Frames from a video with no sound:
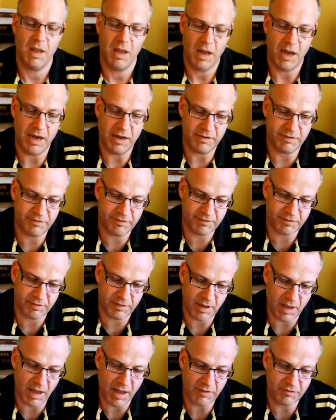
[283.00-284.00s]
It's
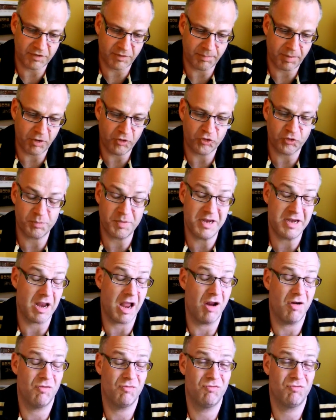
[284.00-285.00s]
supposed to be
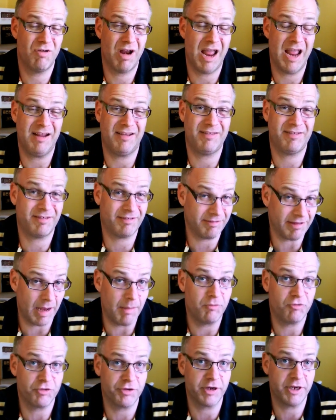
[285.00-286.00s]

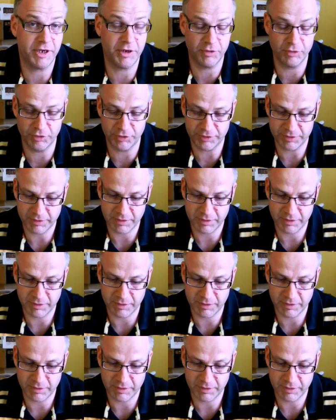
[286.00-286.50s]
exceptionally good.